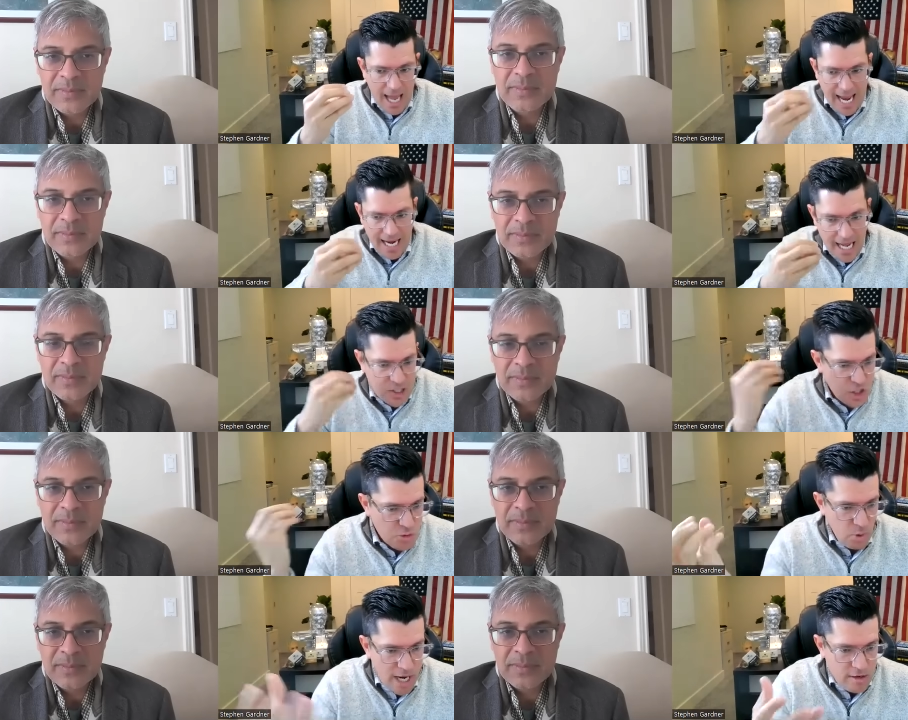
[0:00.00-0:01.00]
Speaker 1: and had
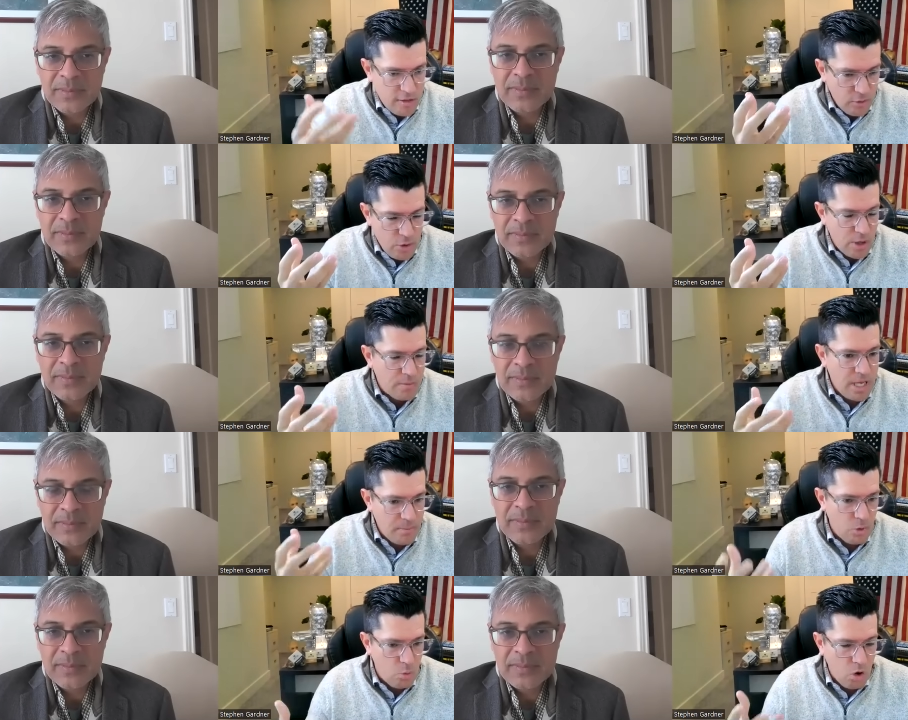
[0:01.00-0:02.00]
spread through, and
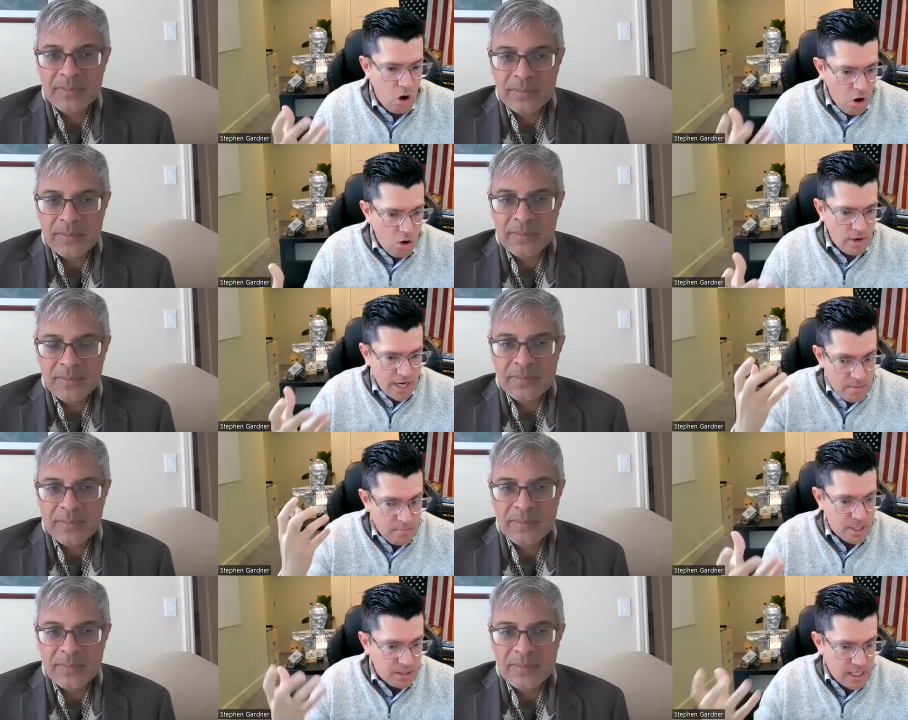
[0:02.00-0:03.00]
people were
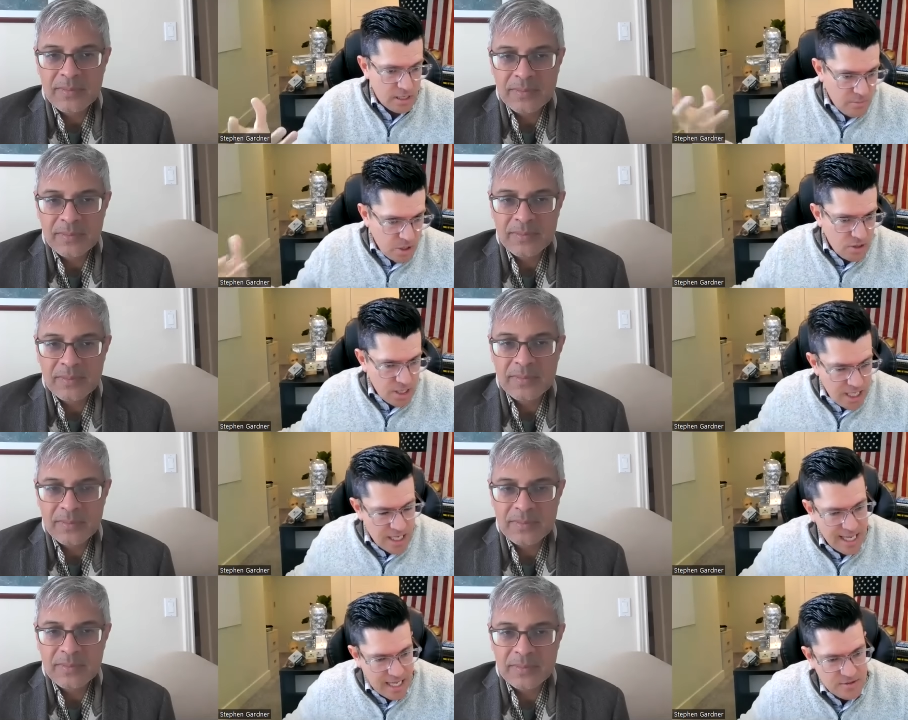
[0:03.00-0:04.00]
already building
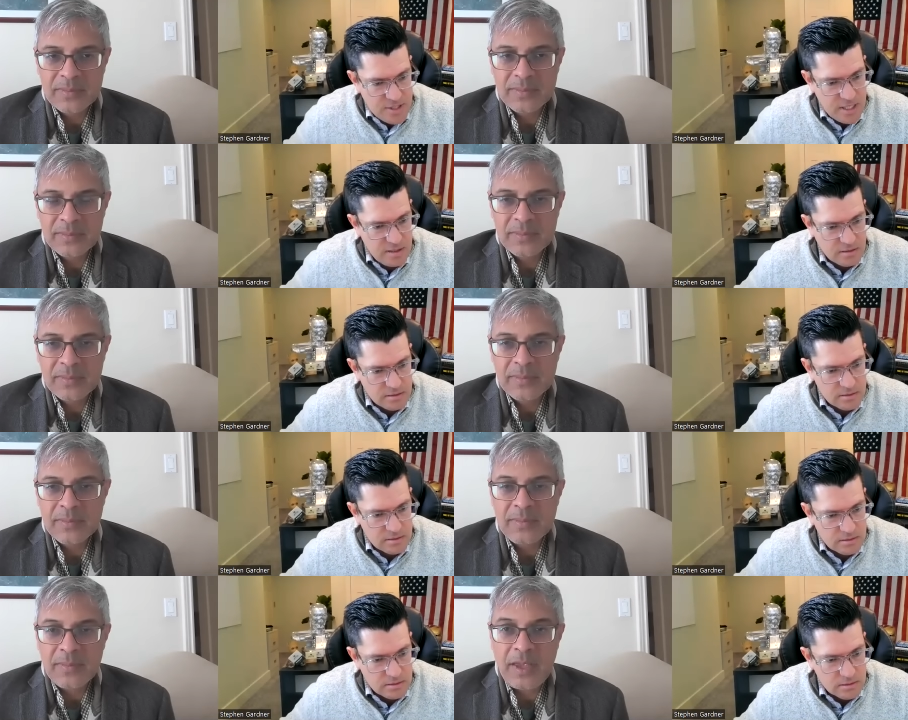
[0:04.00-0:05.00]
immunity against it?
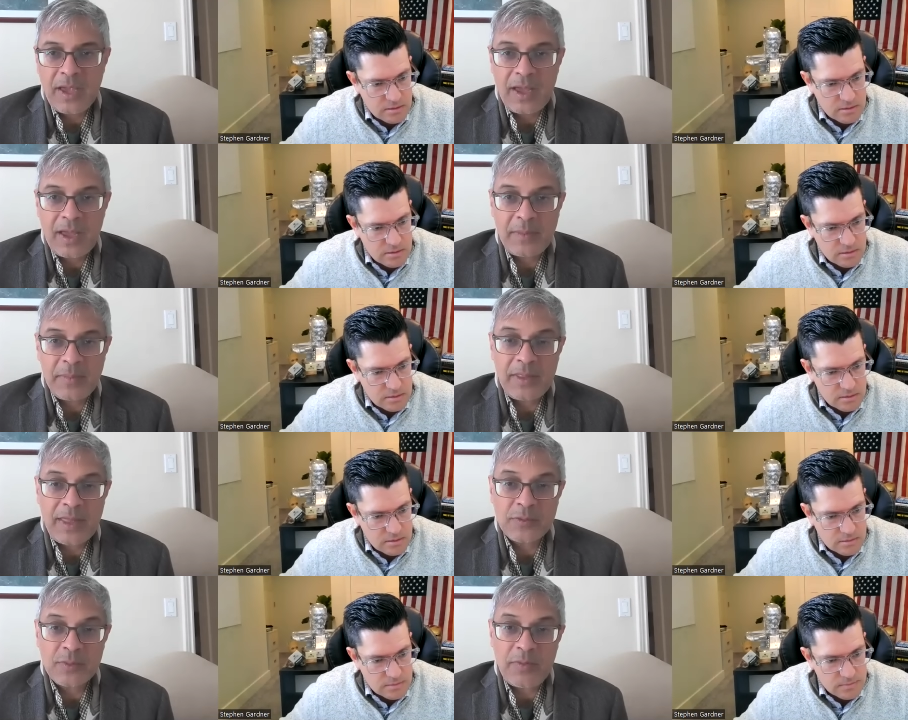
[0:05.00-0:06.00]
Speaker 2: Yeah, I mean
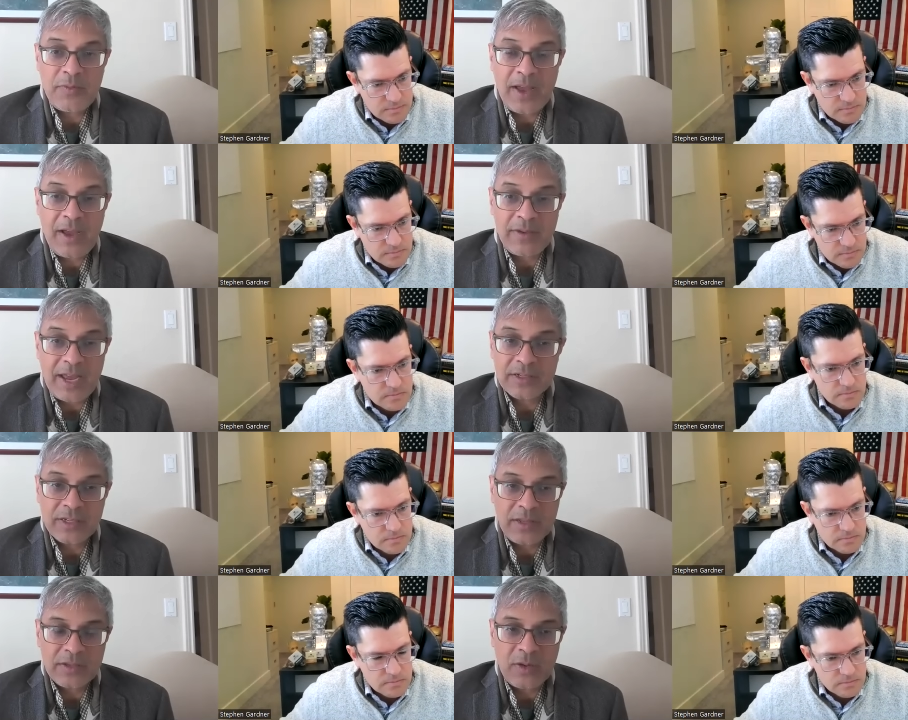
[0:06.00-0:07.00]
that's what we found
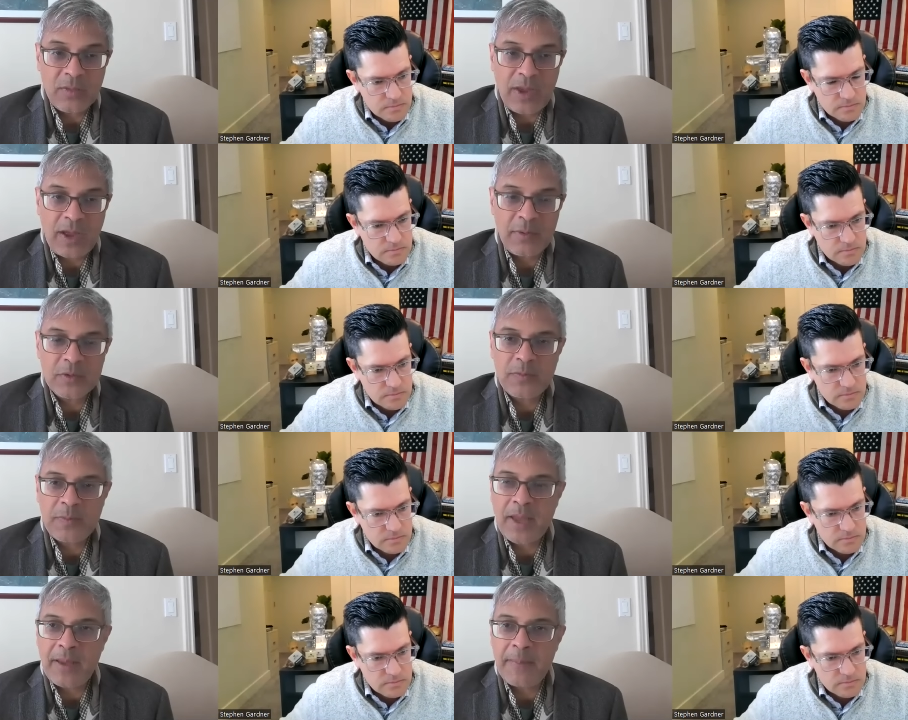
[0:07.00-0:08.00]
actually. So uh, it was
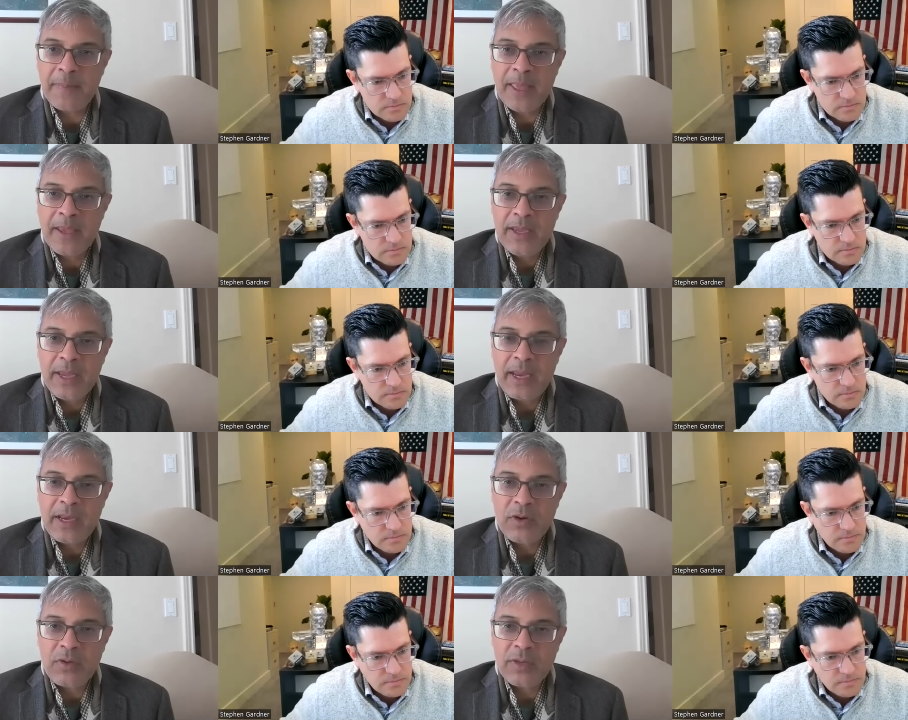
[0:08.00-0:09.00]
uh,
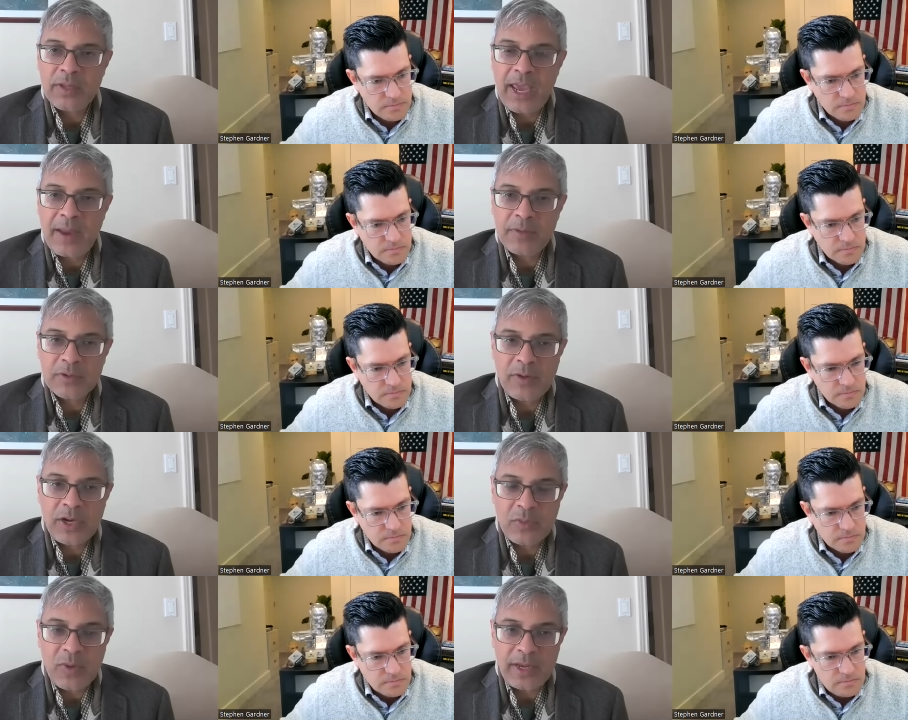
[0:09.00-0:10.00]
in early April
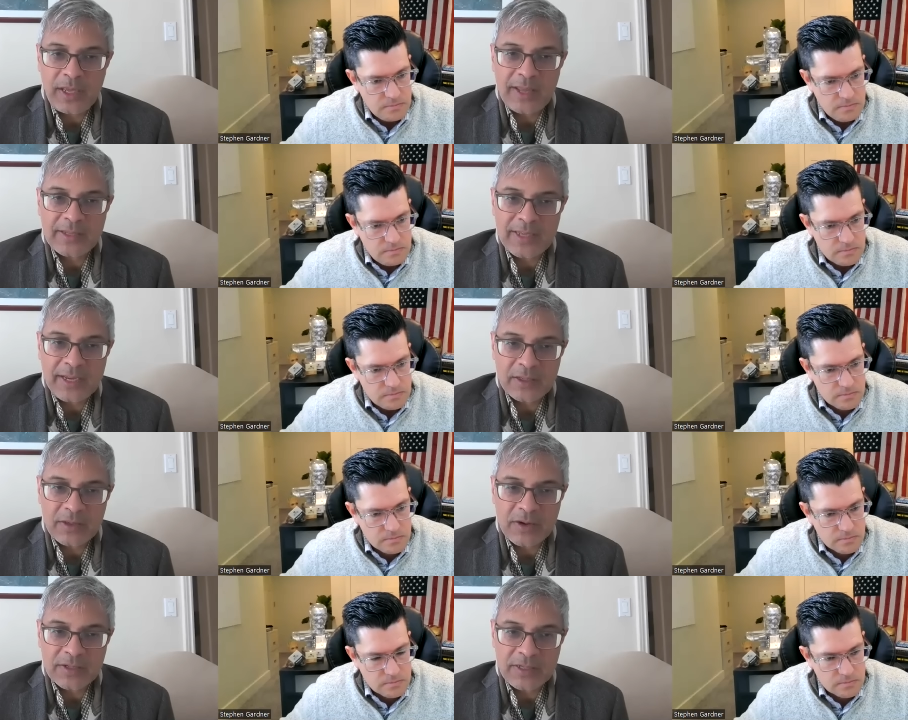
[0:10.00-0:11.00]
2020 that Santa Clara